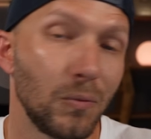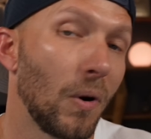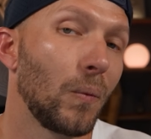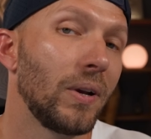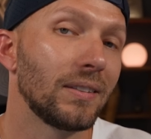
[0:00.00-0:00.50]

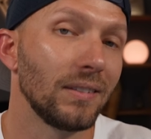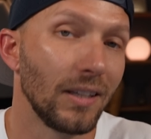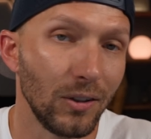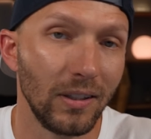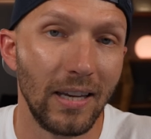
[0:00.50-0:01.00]
SmartWings
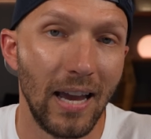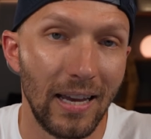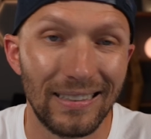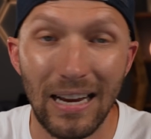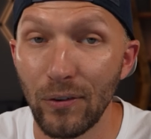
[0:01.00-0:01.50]
literally
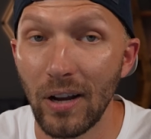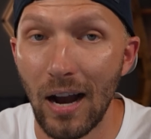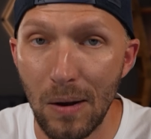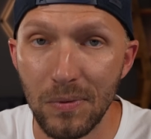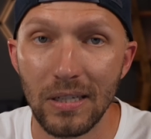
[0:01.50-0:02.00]
has every
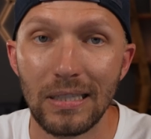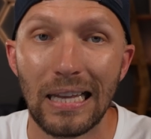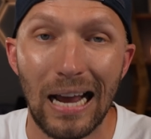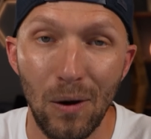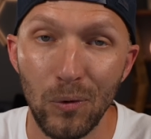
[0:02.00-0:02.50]
option
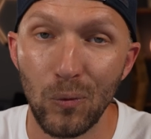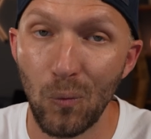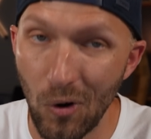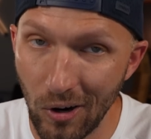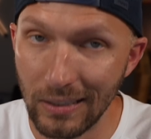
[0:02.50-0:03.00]
that I would
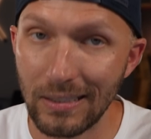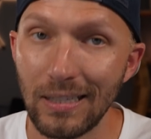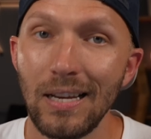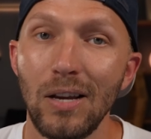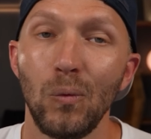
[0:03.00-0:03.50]

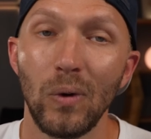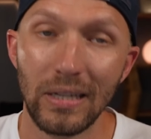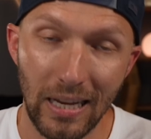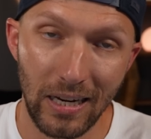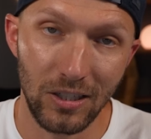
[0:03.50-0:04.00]
want
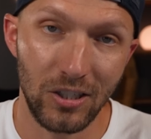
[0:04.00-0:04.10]
when getting